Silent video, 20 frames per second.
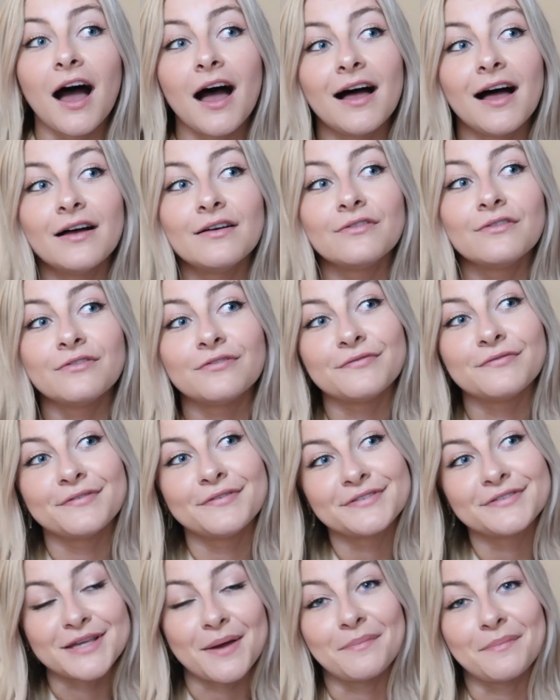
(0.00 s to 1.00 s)
of
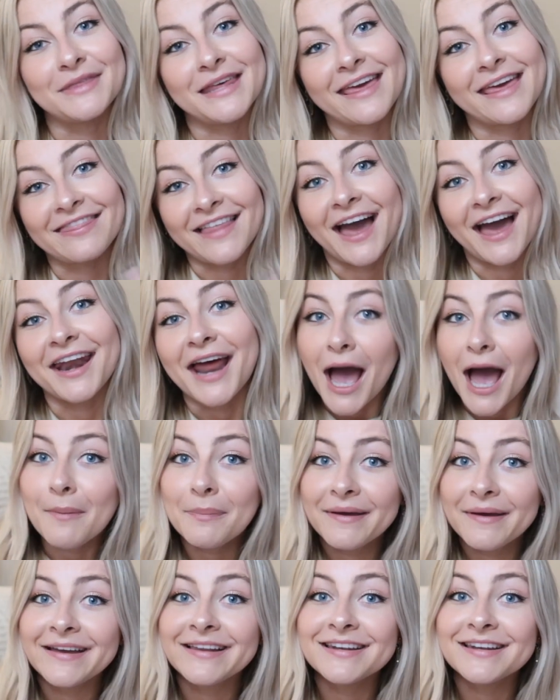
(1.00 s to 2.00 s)
something that
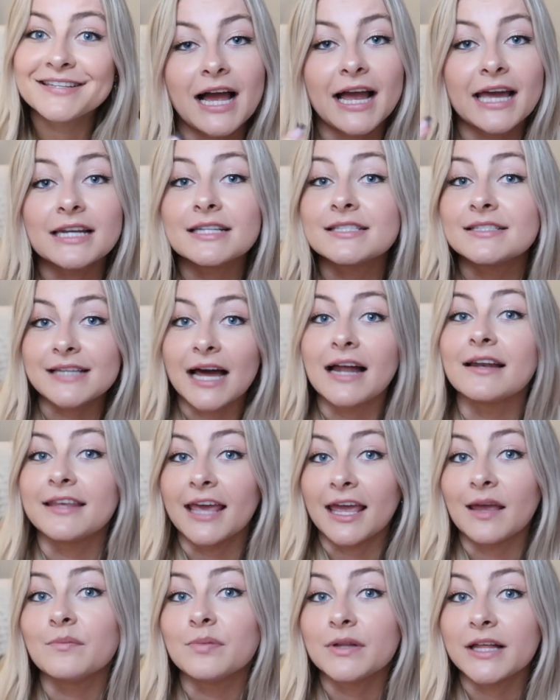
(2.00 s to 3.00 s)
happened. I had a set
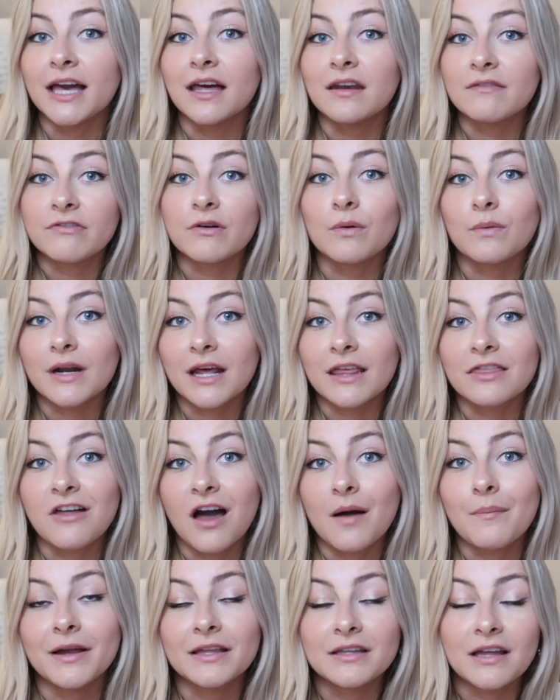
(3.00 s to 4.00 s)
game plan for what I
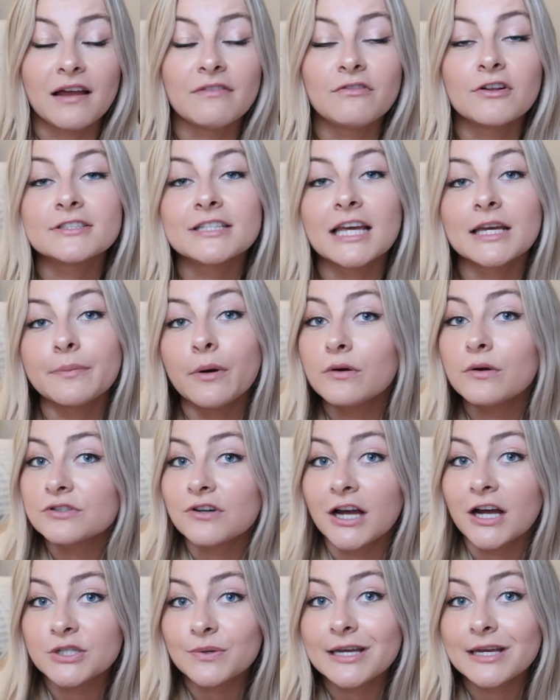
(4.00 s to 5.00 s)
thought my life looked like
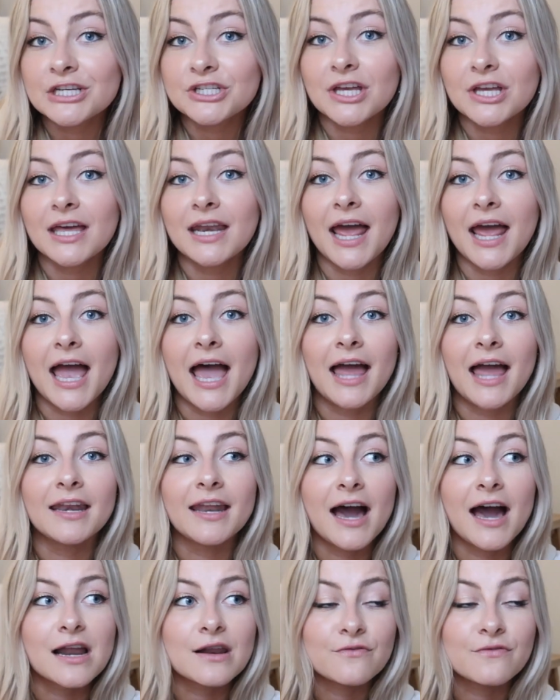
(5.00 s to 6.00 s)
post-graduation, and
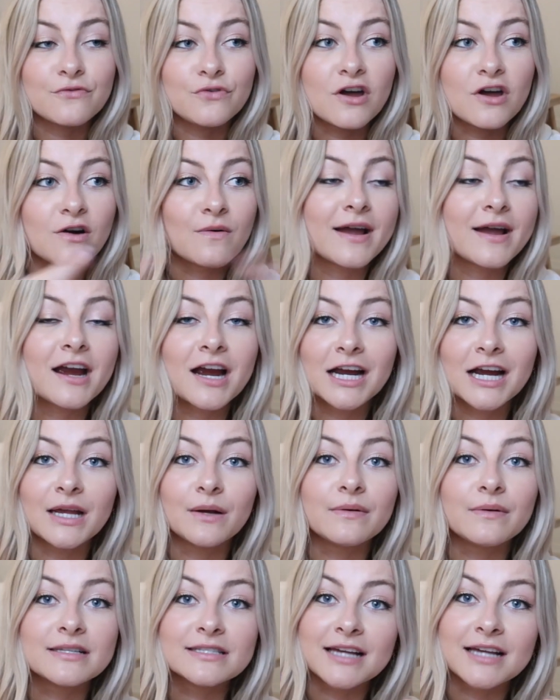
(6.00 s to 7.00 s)
out of nowhere
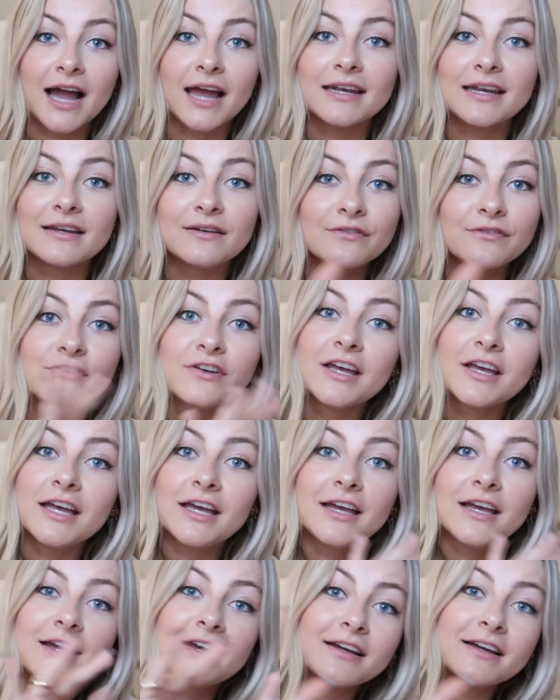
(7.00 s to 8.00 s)
it was kind of
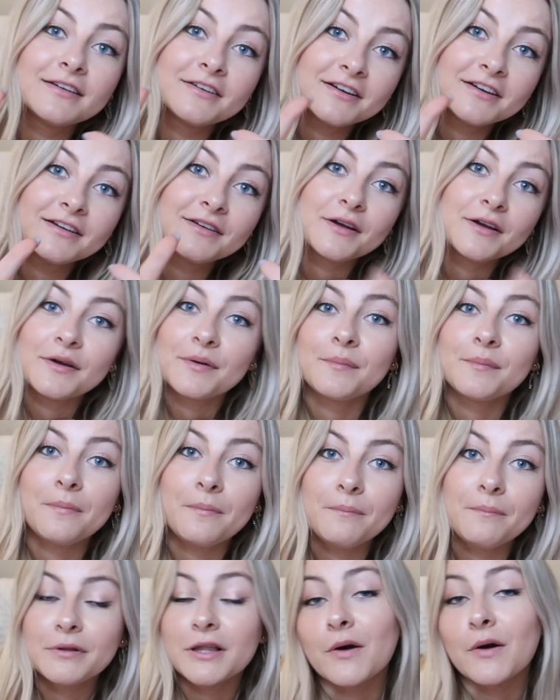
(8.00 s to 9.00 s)

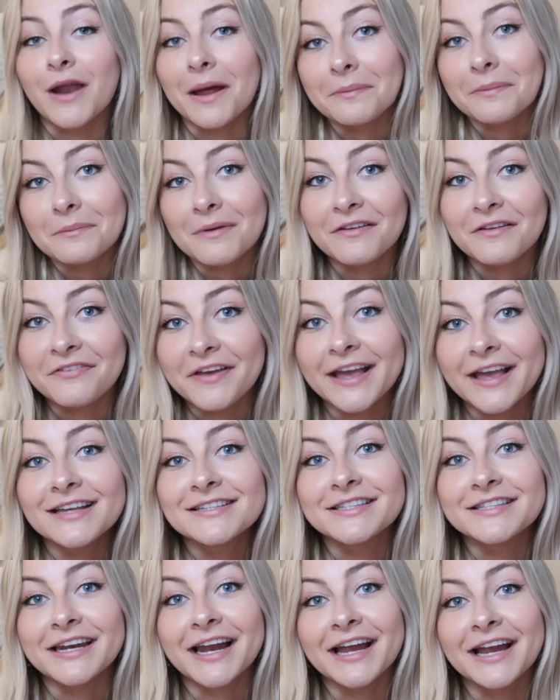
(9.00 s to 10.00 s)
blown up in my
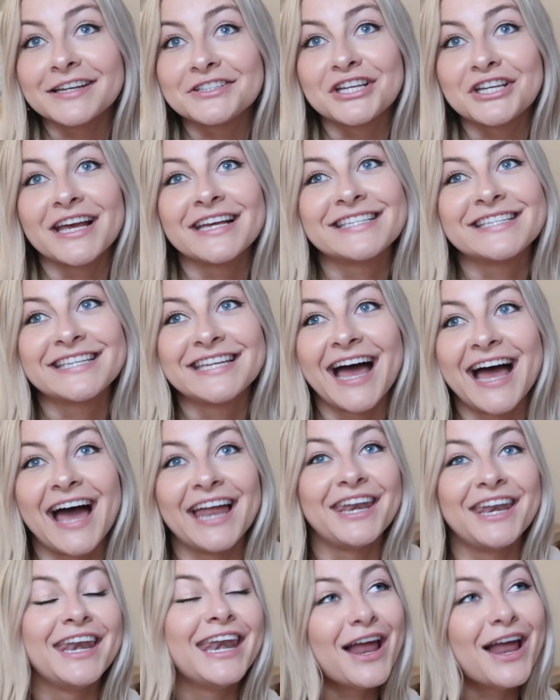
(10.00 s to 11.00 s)
face and I just
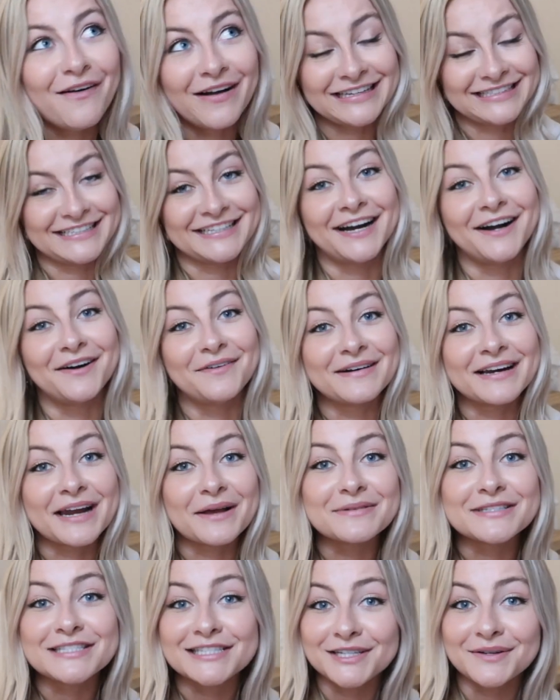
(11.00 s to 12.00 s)
had no idea what I
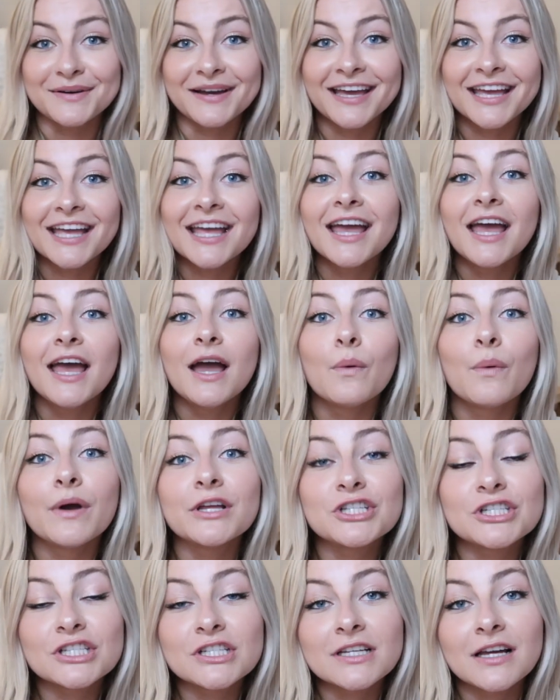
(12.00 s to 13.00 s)
was doing,
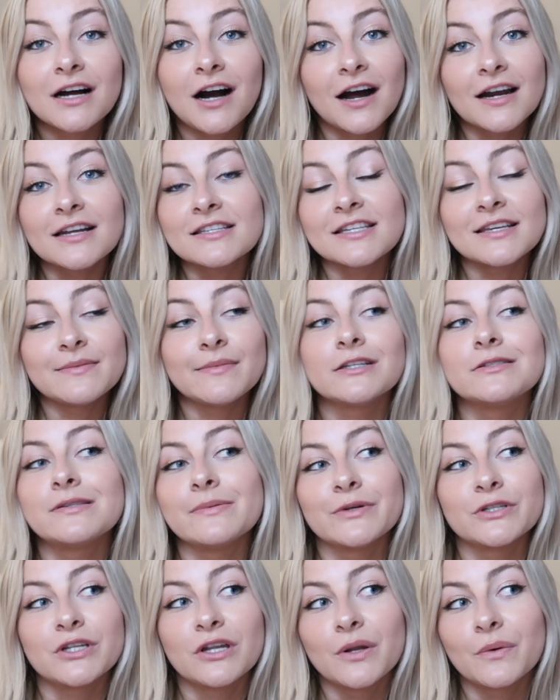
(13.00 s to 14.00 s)
which honestly most
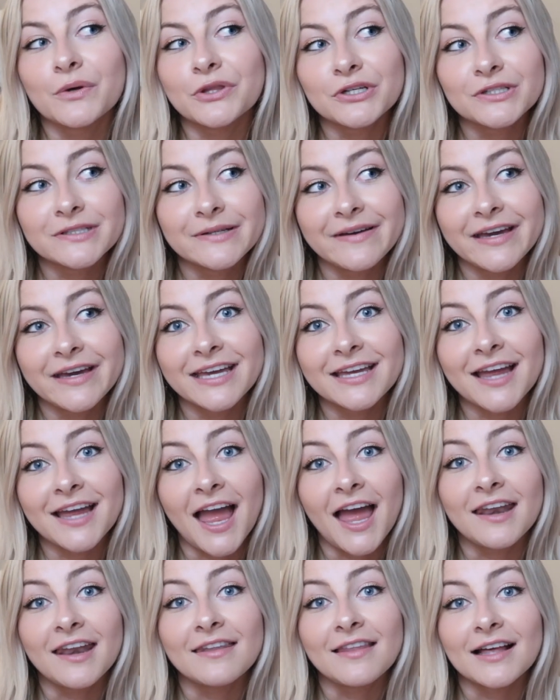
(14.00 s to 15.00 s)
people don't know what they're doing,
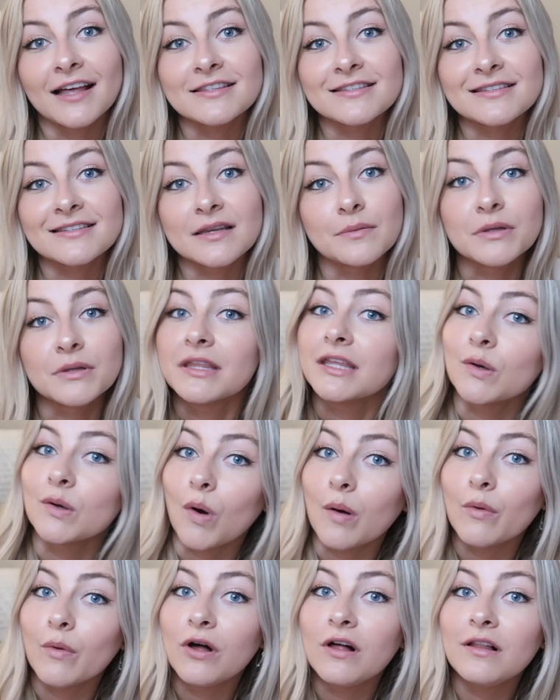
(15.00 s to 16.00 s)
and that's completely
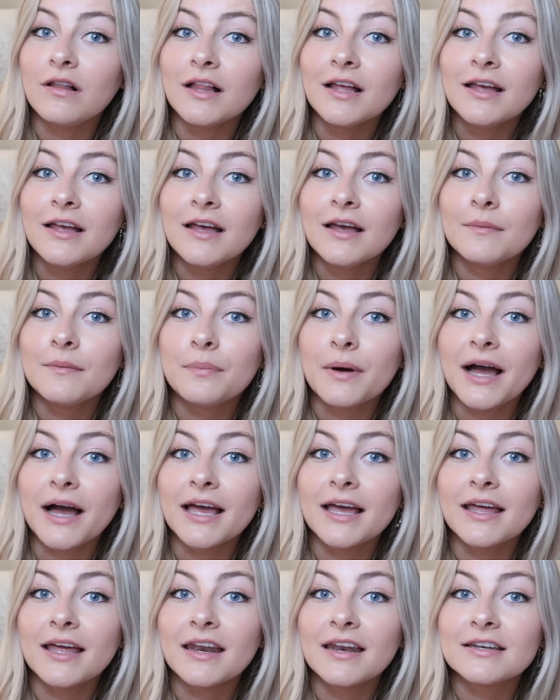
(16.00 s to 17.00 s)
normal.
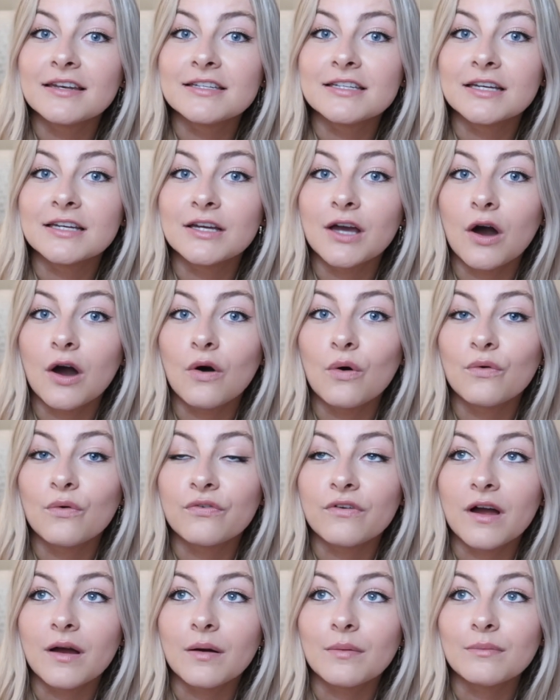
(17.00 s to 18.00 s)
But to go
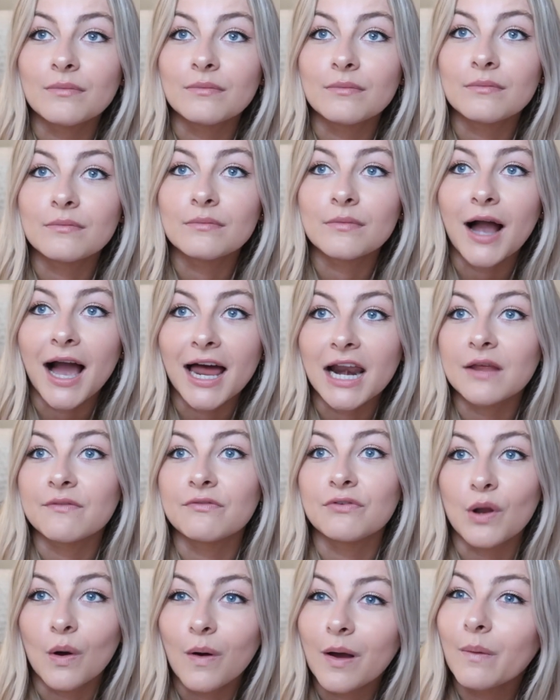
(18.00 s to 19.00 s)
from kind
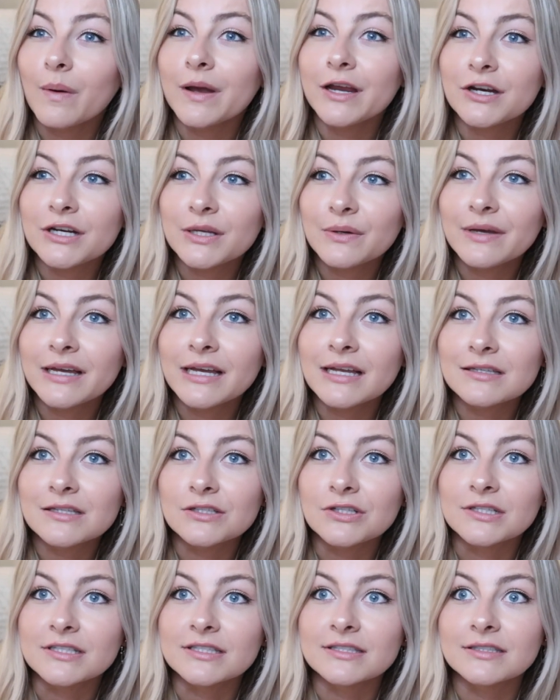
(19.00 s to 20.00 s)
of knowing what you're doing
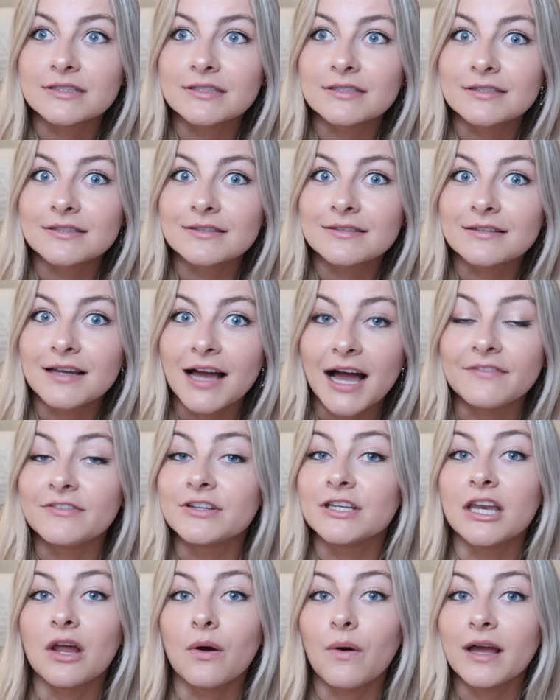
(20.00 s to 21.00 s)
to just
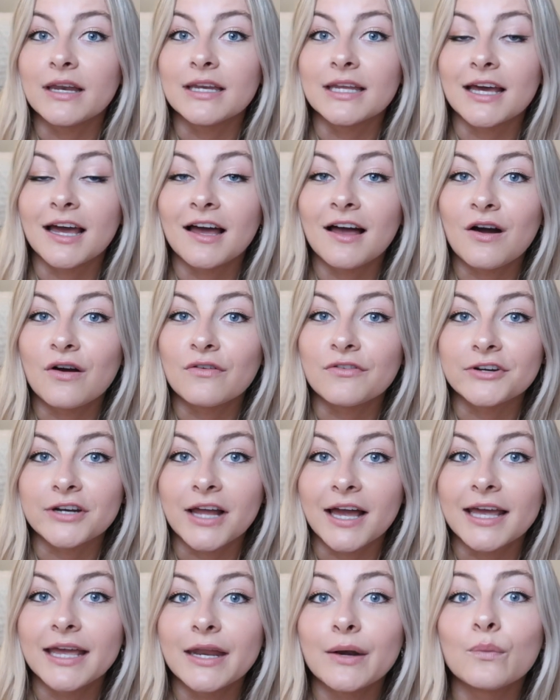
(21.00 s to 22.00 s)
having no idea
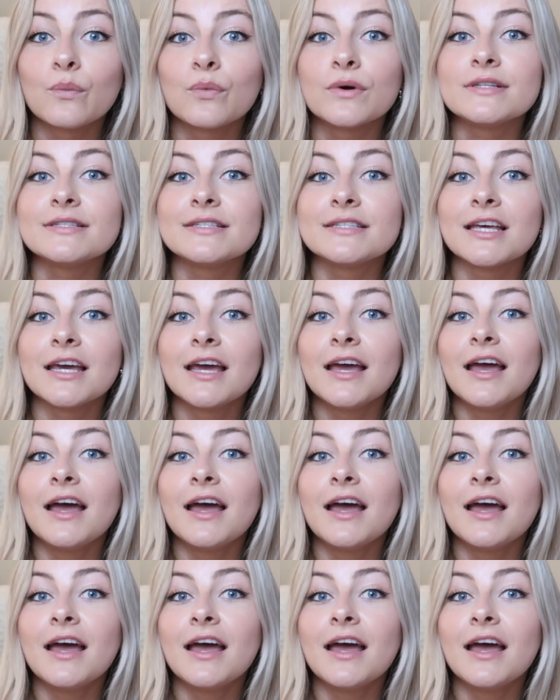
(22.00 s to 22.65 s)
overnight was